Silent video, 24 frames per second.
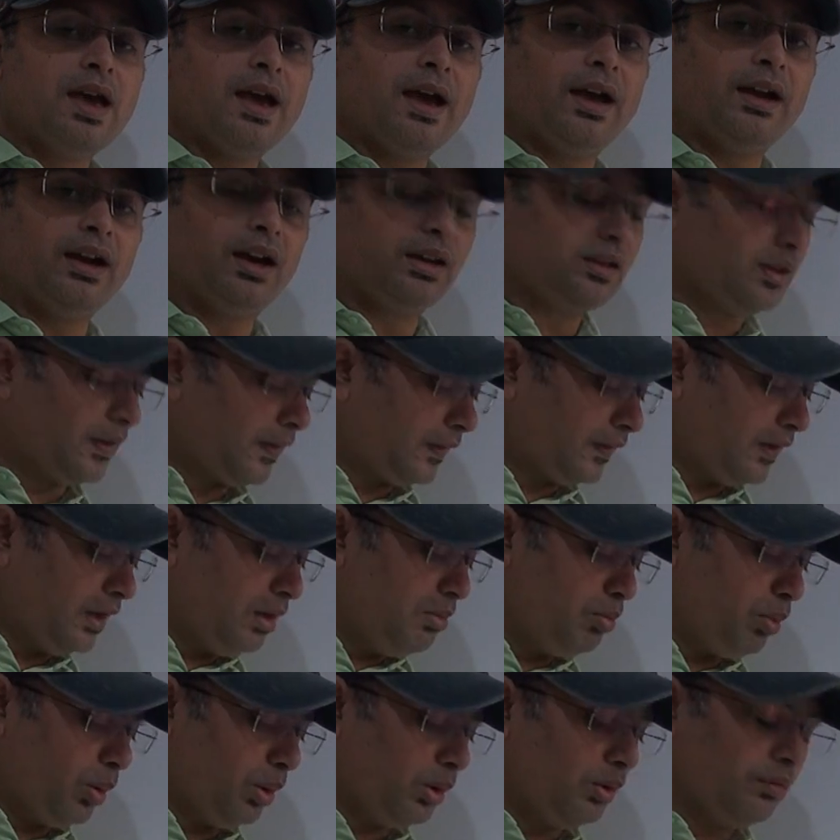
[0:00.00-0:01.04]
and at the
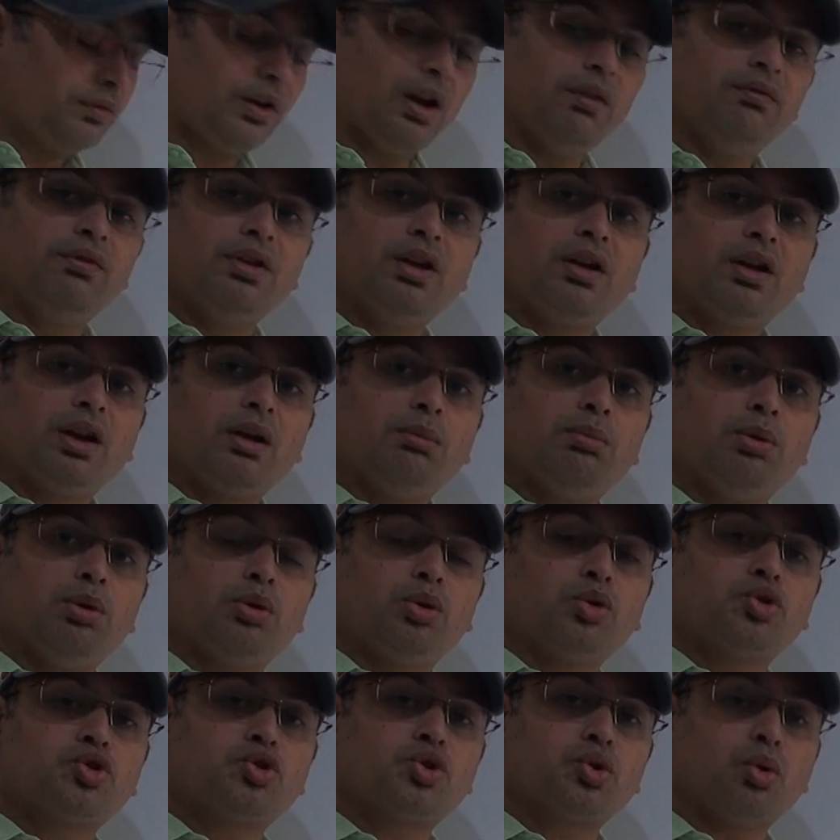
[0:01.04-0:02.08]
same point in time we are able
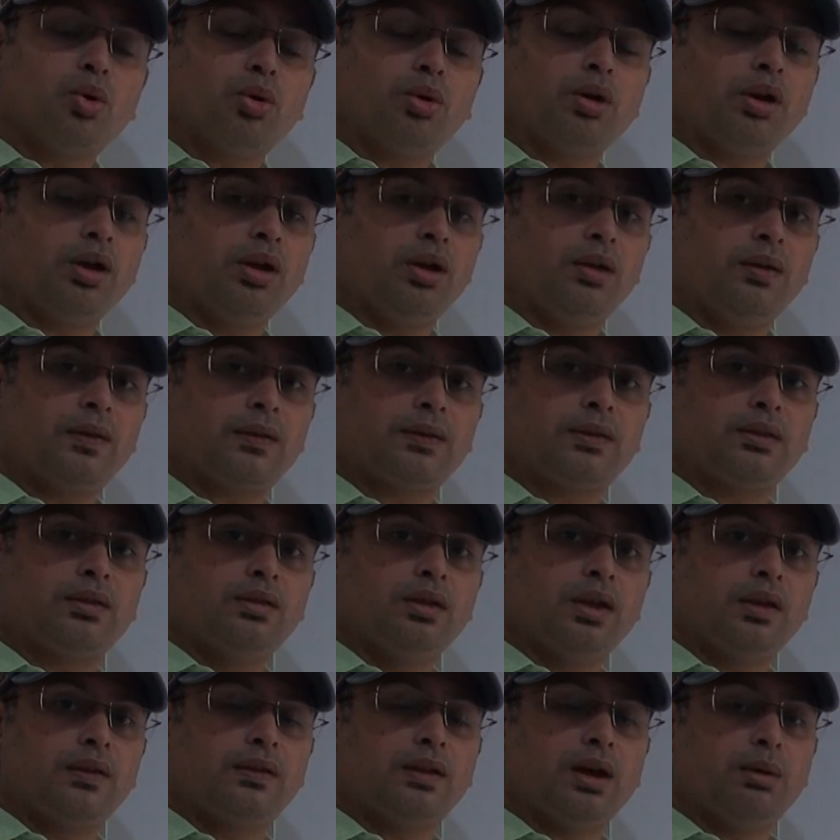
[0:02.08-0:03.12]
to showcase
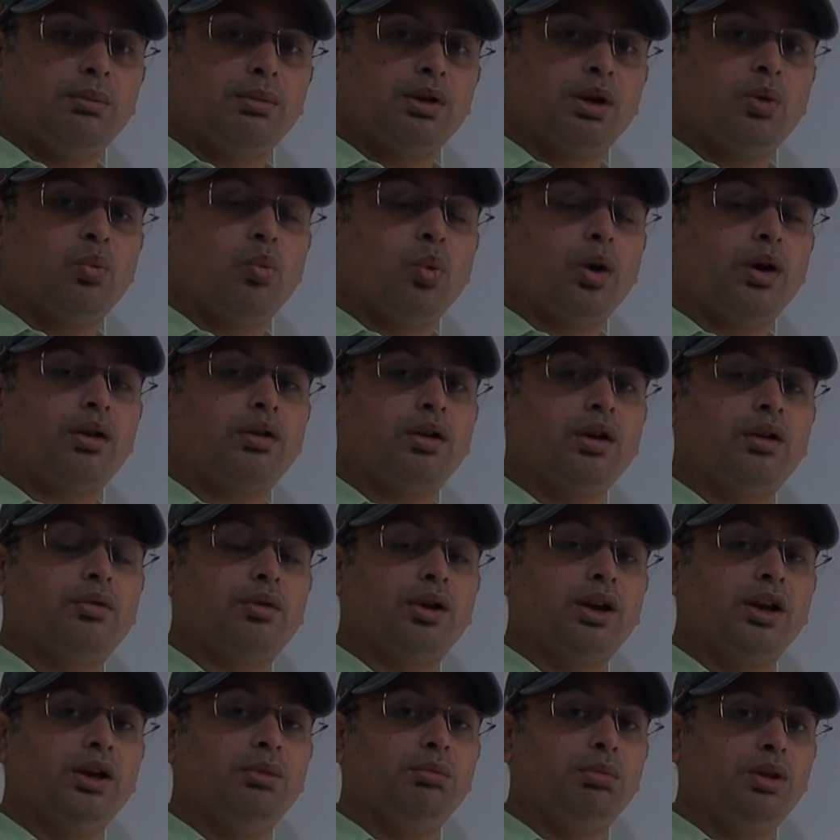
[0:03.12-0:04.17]
the examiner what it
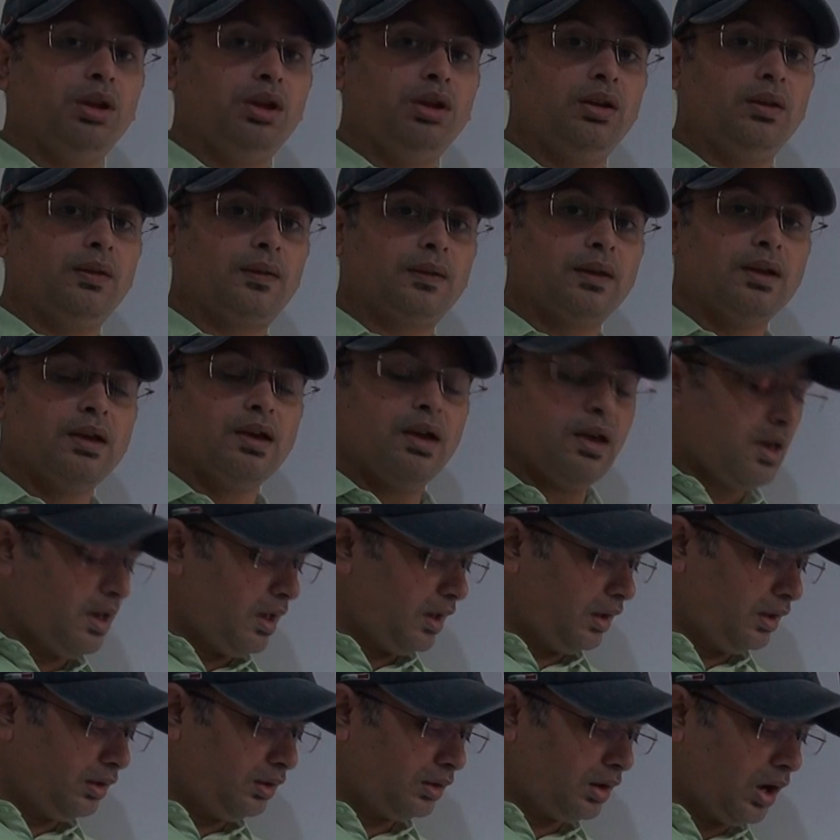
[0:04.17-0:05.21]
really means
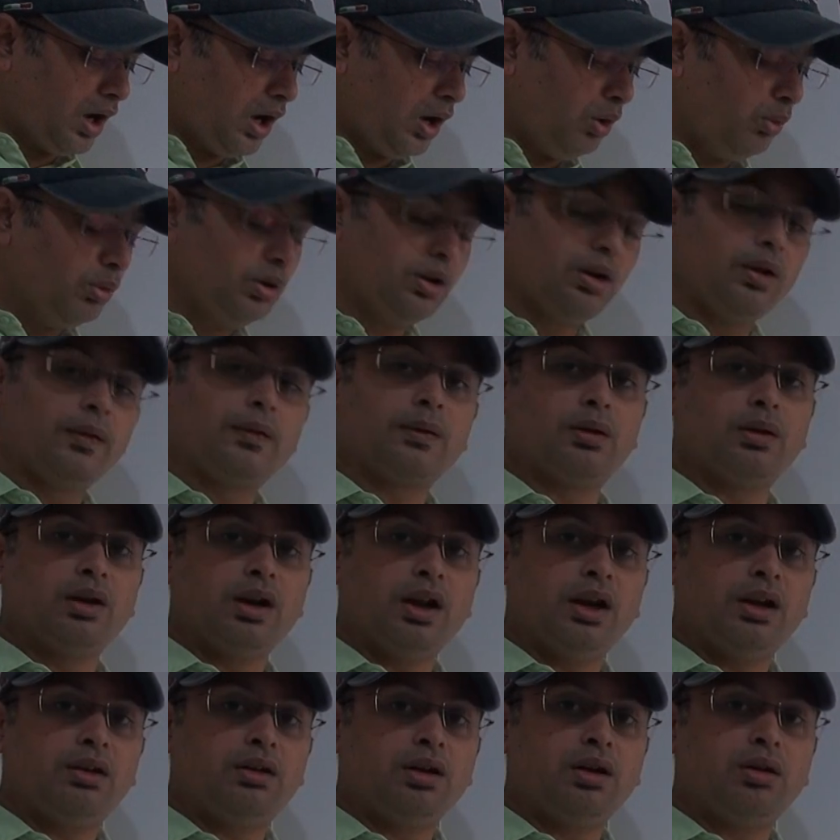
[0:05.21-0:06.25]
and how it is
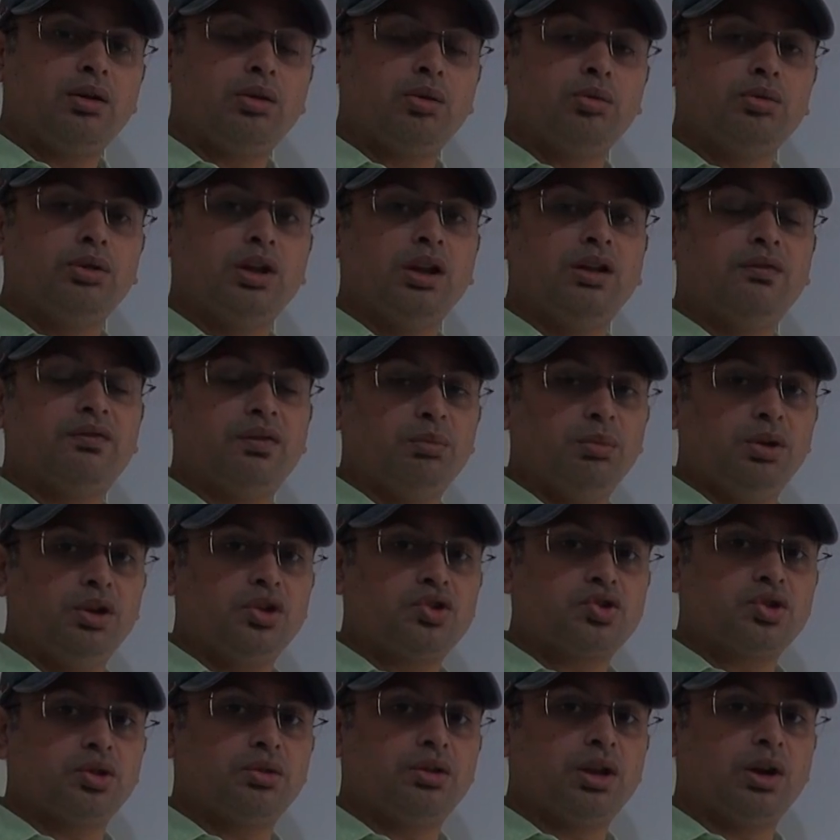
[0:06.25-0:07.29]
related to the
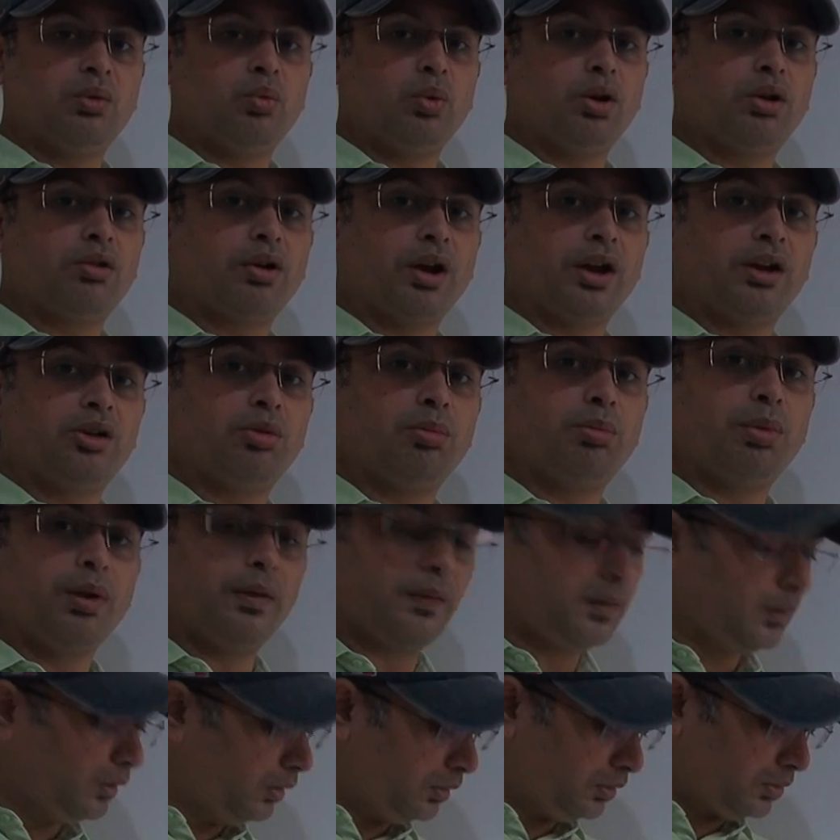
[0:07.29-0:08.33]
information that we are trying to
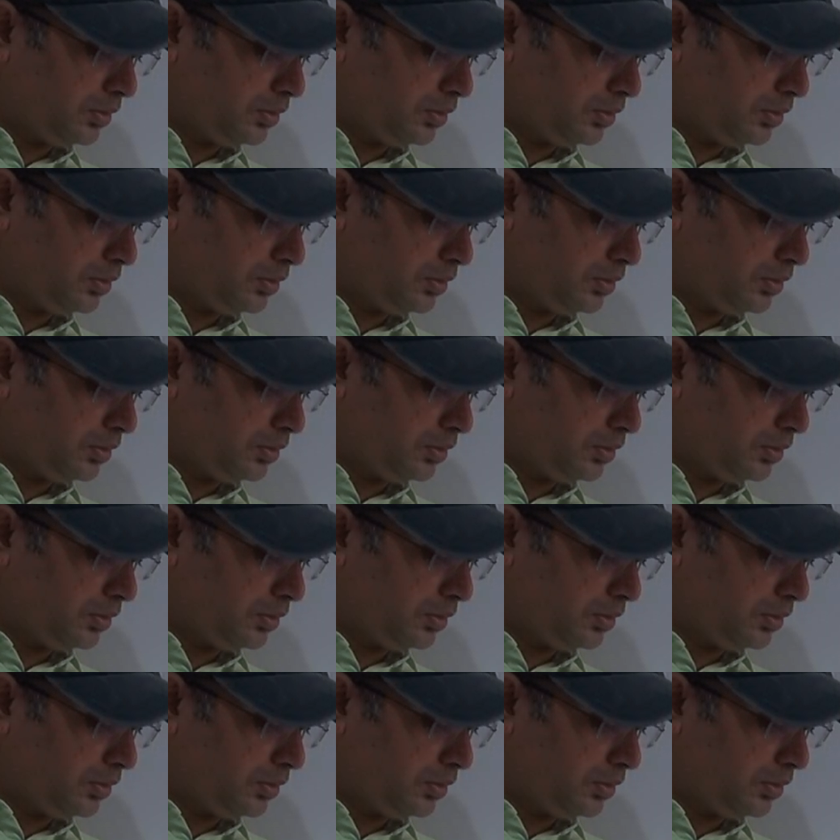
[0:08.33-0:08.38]
present.